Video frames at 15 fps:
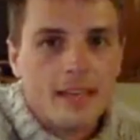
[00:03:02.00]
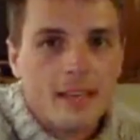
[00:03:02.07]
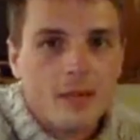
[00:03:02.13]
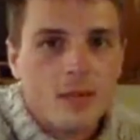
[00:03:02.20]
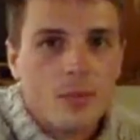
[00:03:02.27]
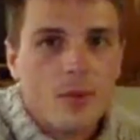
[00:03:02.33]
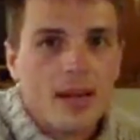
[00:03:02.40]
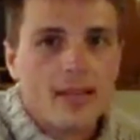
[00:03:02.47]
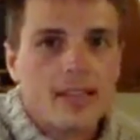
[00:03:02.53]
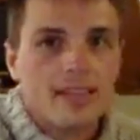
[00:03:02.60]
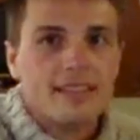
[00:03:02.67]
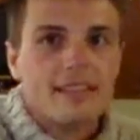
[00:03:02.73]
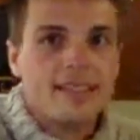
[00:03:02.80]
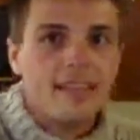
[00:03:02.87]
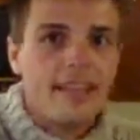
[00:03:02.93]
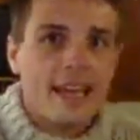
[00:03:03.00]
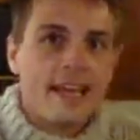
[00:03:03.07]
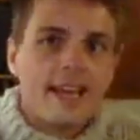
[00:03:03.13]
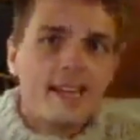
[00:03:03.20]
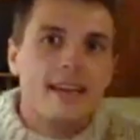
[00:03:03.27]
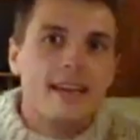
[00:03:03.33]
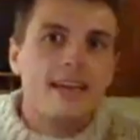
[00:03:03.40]
idea with the practice
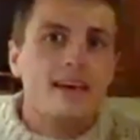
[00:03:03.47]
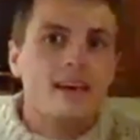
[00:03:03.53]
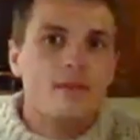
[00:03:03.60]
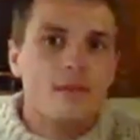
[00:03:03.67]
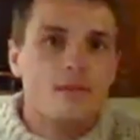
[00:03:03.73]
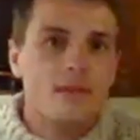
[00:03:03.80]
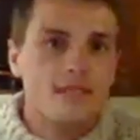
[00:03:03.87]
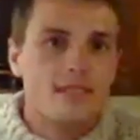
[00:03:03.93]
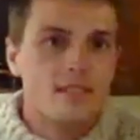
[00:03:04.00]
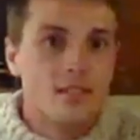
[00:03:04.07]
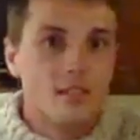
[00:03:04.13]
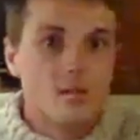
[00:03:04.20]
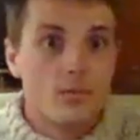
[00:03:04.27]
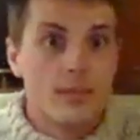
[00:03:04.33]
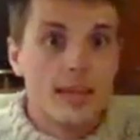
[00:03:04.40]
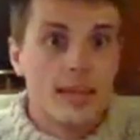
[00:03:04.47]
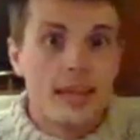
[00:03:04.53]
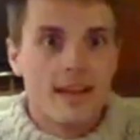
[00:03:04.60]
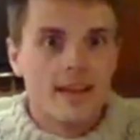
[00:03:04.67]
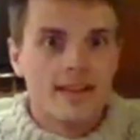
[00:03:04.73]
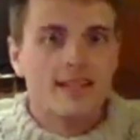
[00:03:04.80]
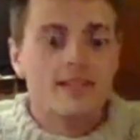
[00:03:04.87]
today is to just
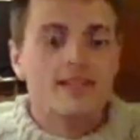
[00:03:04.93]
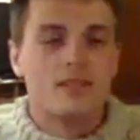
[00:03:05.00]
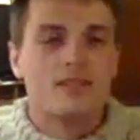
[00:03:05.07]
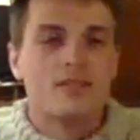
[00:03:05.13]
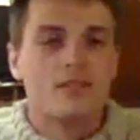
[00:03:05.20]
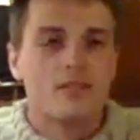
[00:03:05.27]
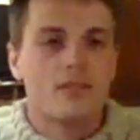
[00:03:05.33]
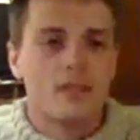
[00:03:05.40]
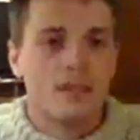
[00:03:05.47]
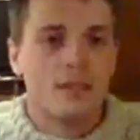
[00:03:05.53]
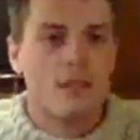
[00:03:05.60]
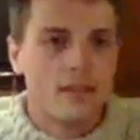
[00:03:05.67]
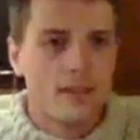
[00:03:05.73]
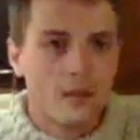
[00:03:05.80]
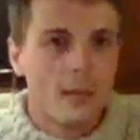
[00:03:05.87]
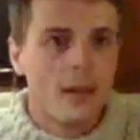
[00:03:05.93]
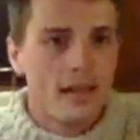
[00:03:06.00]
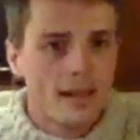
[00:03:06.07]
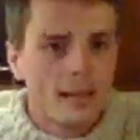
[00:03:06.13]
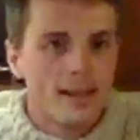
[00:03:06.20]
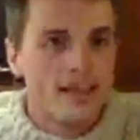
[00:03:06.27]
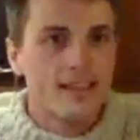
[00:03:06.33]
regain a sense of
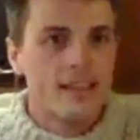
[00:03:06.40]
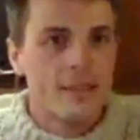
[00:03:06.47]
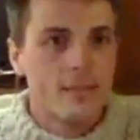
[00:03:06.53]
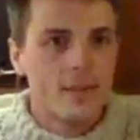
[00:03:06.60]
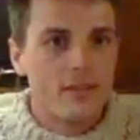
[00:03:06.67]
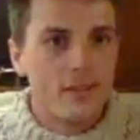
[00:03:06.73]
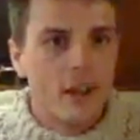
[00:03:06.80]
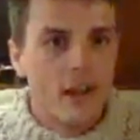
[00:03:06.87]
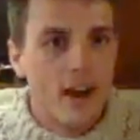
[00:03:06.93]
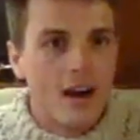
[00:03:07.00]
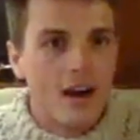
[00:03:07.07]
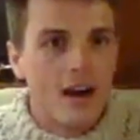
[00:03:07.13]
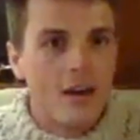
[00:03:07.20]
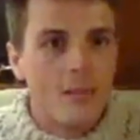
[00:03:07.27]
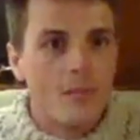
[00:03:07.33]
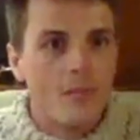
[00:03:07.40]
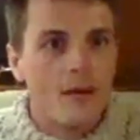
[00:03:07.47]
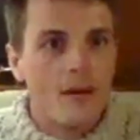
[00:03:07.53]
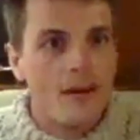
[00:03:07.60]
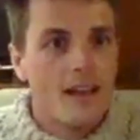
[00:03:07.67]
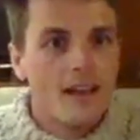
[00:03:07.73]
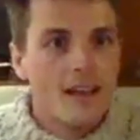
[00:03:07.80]
normality, a bit of
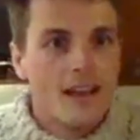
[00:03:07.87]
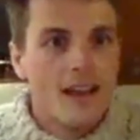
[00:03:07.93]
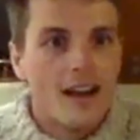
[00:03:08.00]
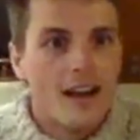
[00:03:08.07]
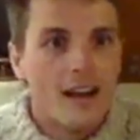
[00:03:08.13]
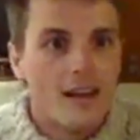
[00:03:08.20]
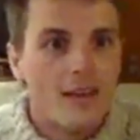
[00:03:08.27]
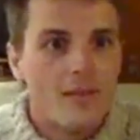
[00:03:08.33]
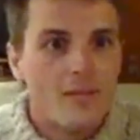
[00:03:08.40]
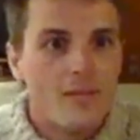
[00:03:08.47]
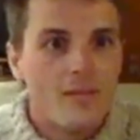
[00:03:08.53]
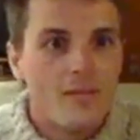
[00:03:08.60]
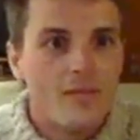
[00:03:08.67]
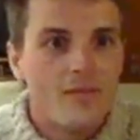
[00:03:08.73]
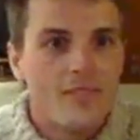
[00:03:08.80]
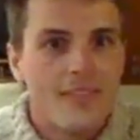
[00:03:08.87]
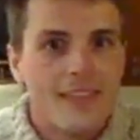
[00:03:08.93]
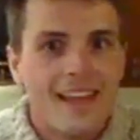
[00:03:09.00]
calm, and